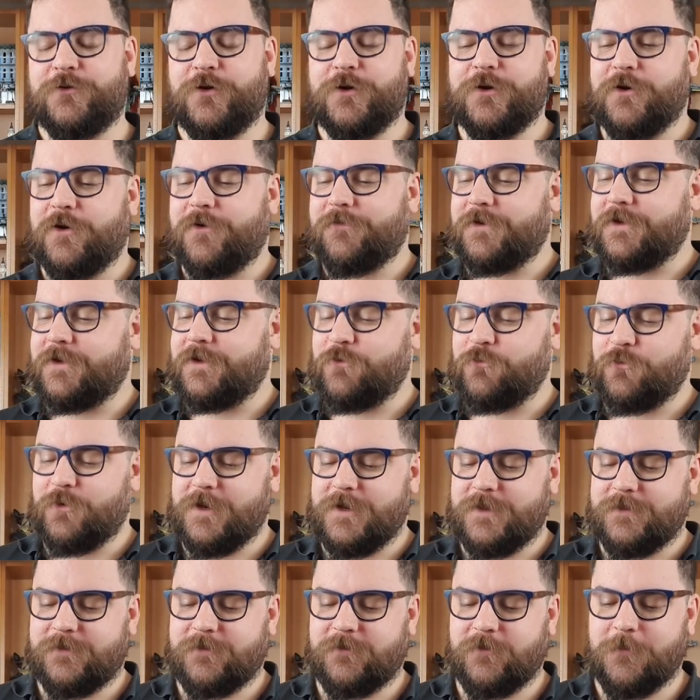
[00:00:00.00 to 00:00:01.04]
I don't have a
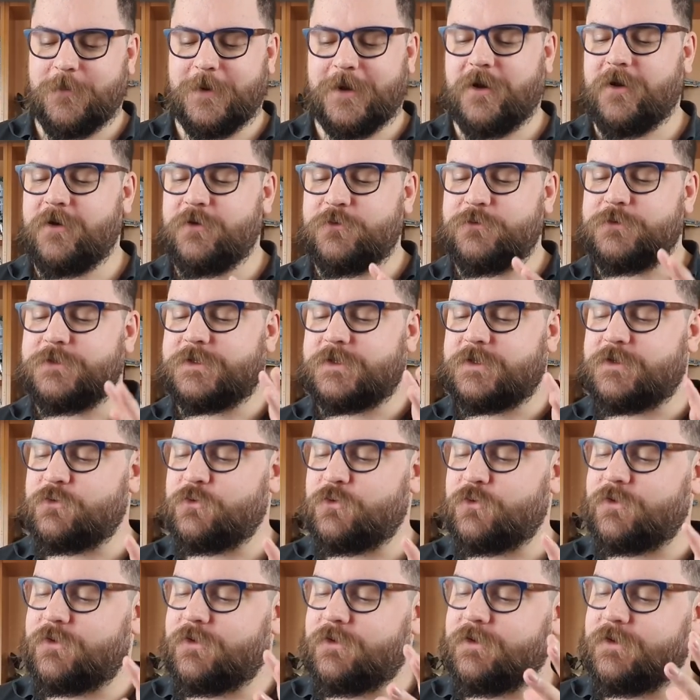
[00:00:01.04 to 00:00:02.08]
green thumb, and I always
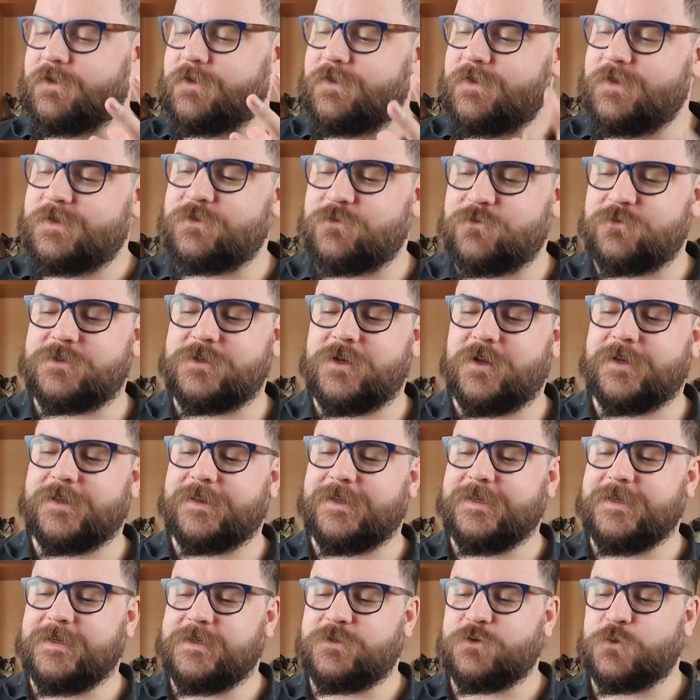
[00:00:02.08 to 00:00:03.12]
thought that thistles like
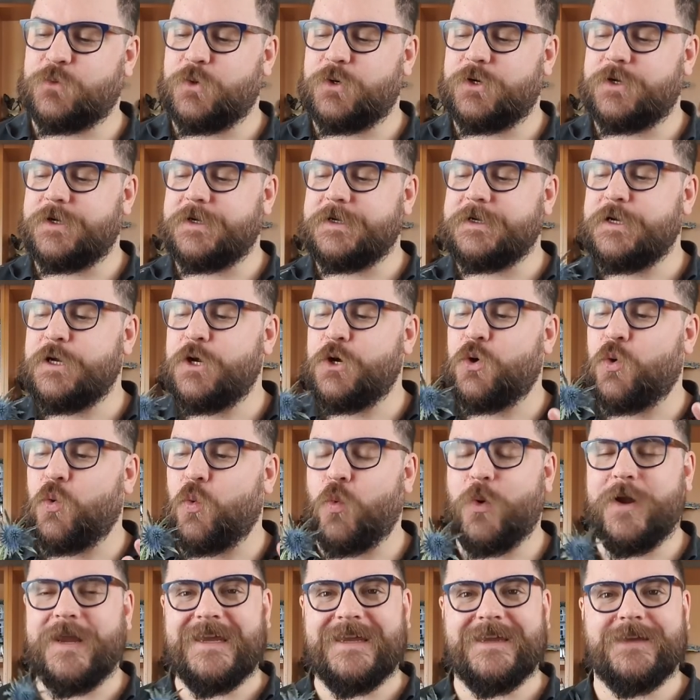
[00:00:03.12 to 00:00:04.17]
these were
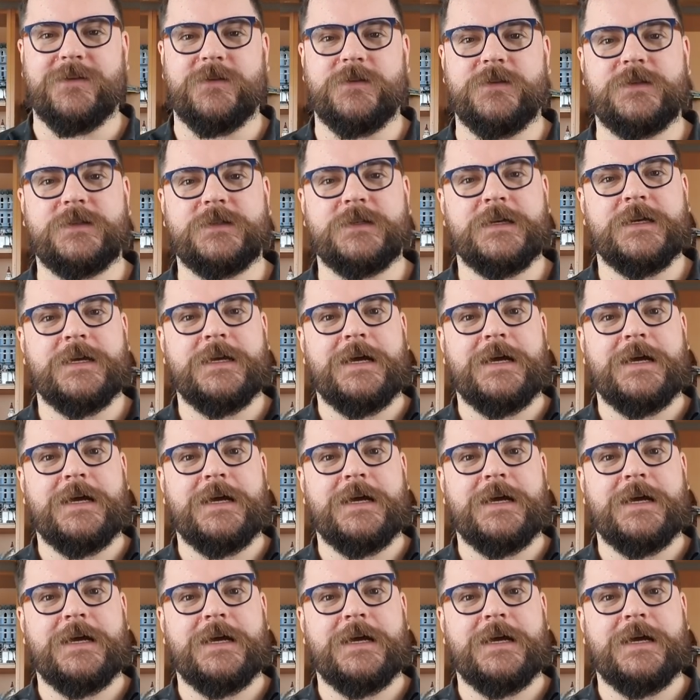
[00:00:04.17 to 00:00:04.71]
weeds.